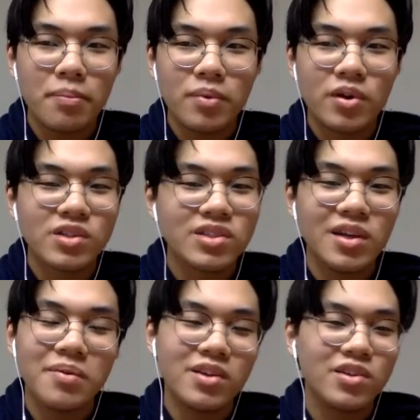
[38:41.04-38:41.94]
Because
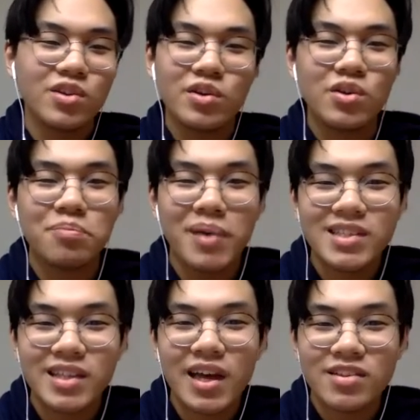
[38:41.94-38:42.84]
you're basically
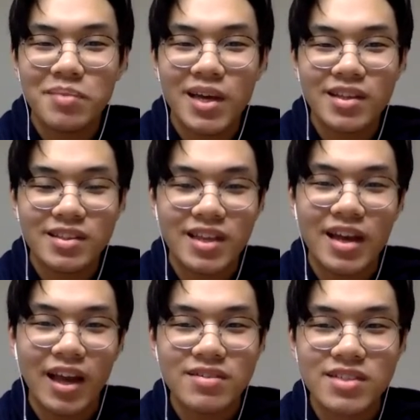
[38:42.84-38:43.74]
there to make their
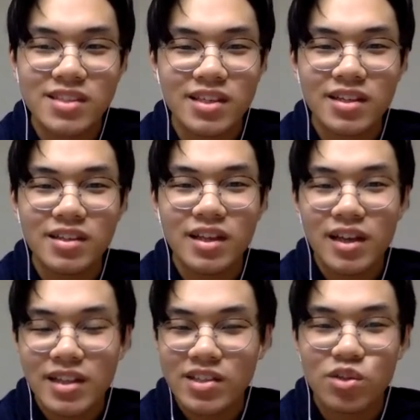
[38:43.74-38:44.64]
lives easier, and
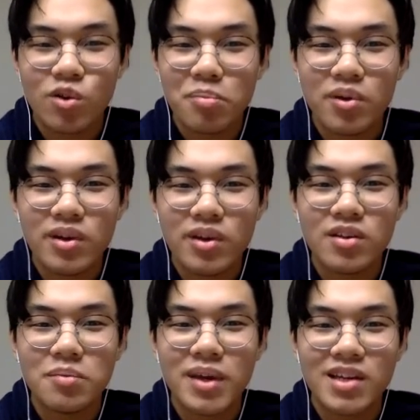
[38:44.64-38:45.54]
that's the whole point.
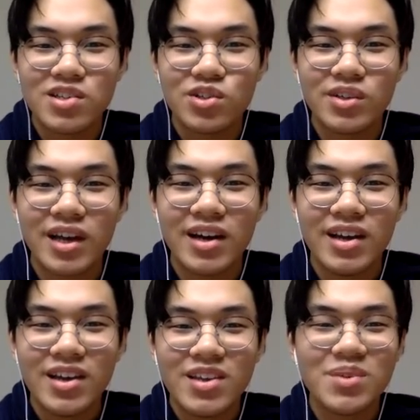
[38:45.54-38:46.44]
Making sure that
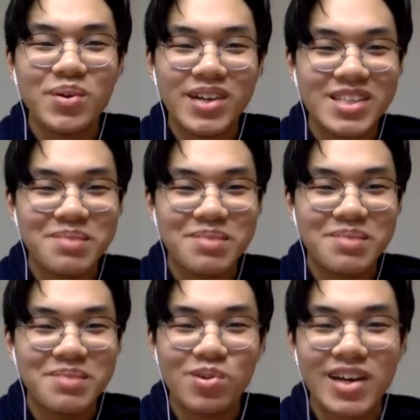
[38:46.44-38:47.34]
you're
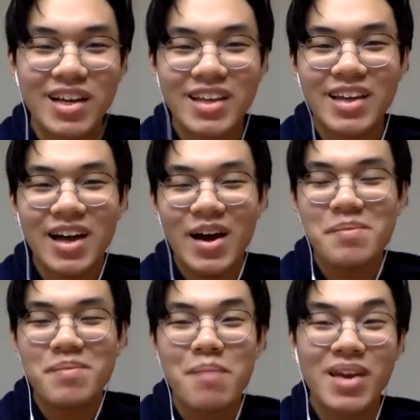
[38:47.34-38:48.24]
indispensable, really, and
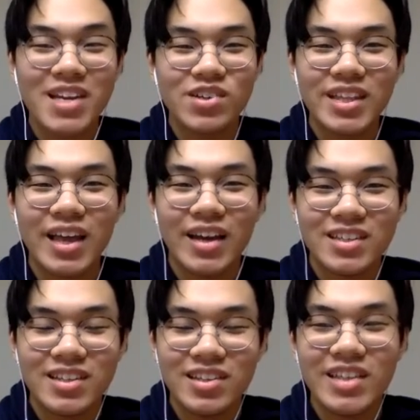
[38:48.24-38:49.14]
making sure that
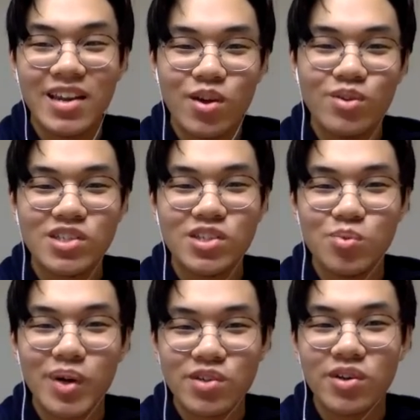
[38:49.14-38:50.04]
they notice you
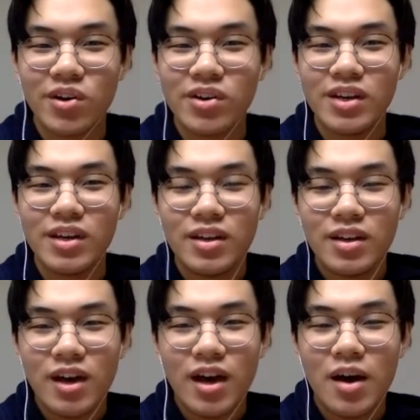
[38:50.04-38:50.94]
when you're gone.
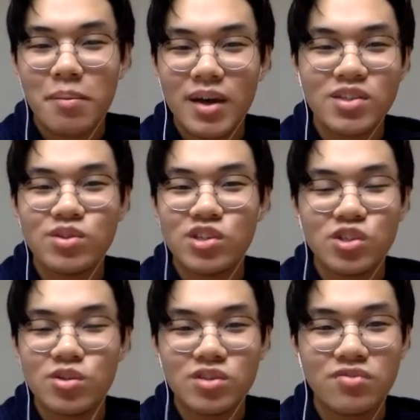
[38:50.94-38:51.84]
And so just
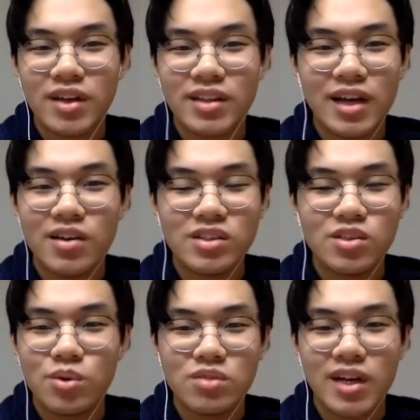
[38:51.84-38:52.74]
doing something like that is
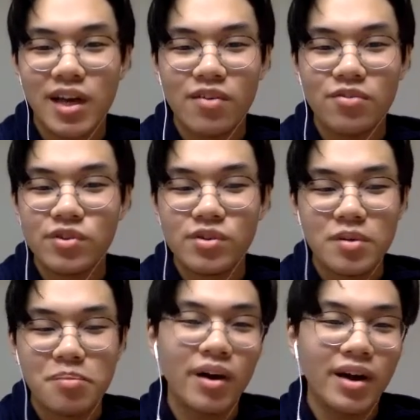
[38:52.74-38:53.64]
always really helpful.
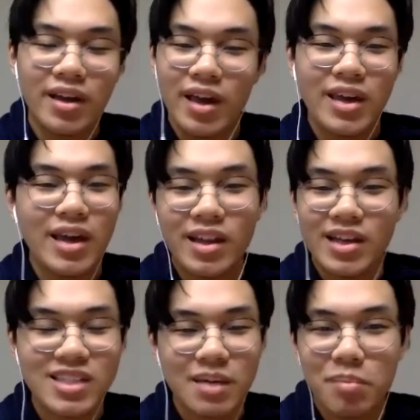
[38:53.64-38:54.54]
But again, like
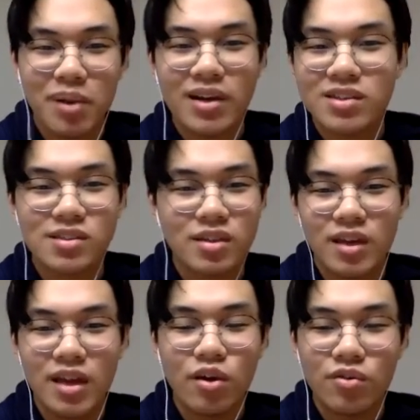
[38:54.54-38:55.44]
same applies
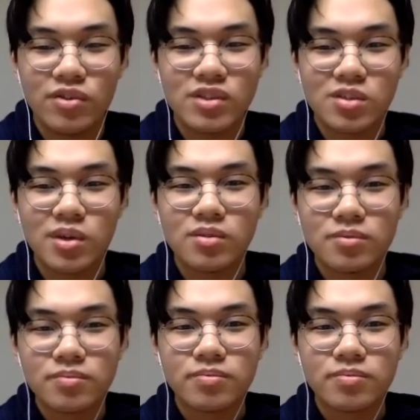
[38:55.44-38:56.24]
in office as well.